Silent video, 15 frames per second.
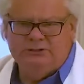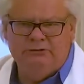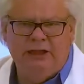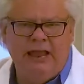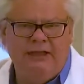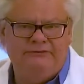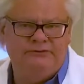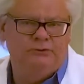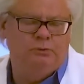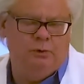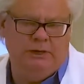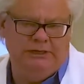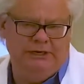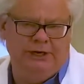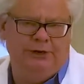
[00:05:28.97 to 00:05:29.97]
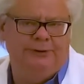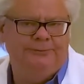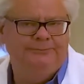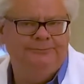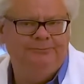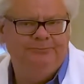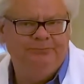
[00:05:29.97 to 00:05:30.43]
grafts 1 year.
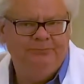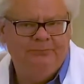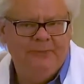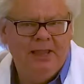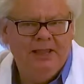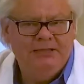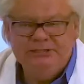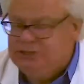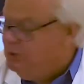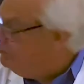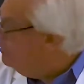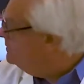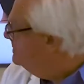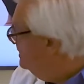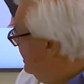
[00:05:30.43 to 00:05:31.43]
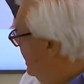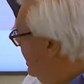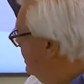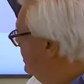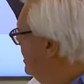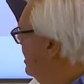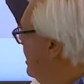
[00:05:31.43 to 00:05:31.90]
So once
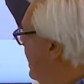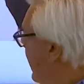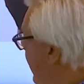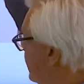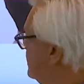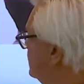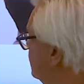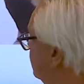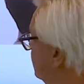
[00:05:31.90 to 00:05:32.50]
again, excellent